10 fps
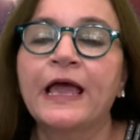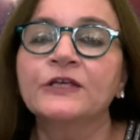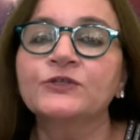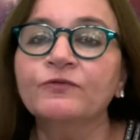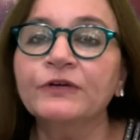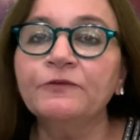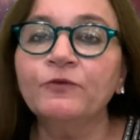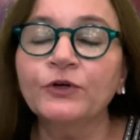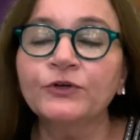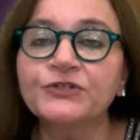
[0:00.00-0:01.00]
So we
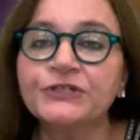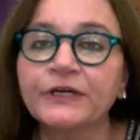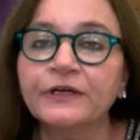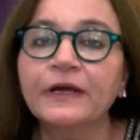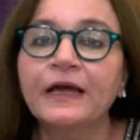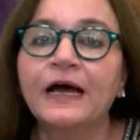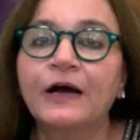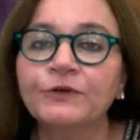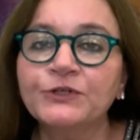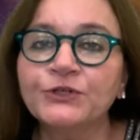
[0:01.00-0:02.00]
want to share
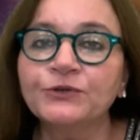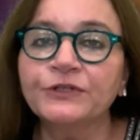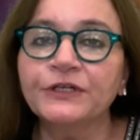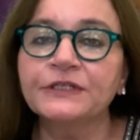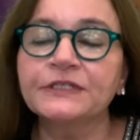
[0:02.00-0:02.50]
our duties